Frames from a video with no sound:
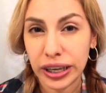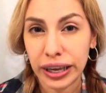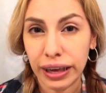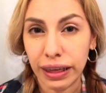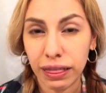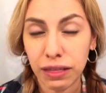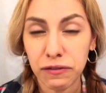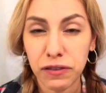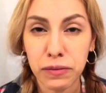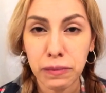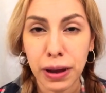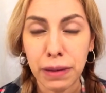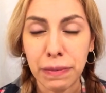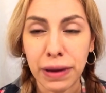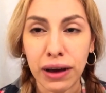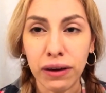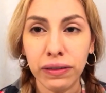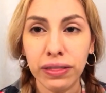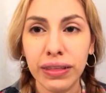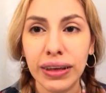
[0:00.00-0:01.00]
teeth for my
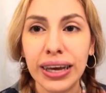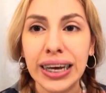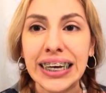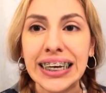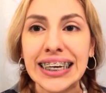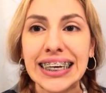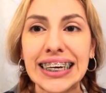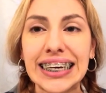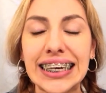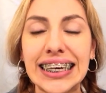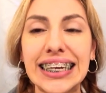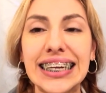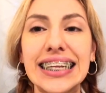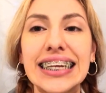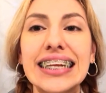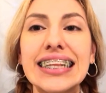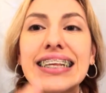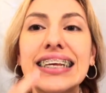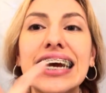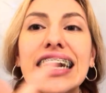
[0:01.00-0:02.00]
mouth. And
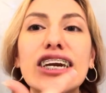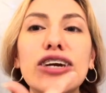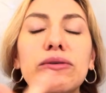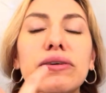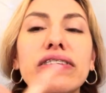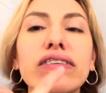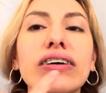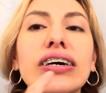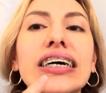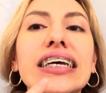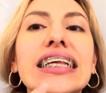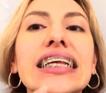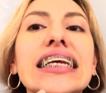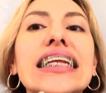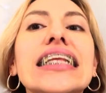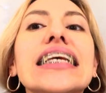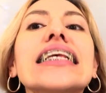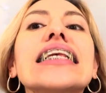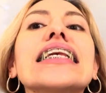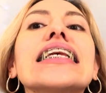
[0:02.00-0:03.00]
that's kind of what's causing
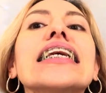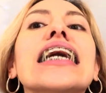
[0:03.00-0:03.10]
this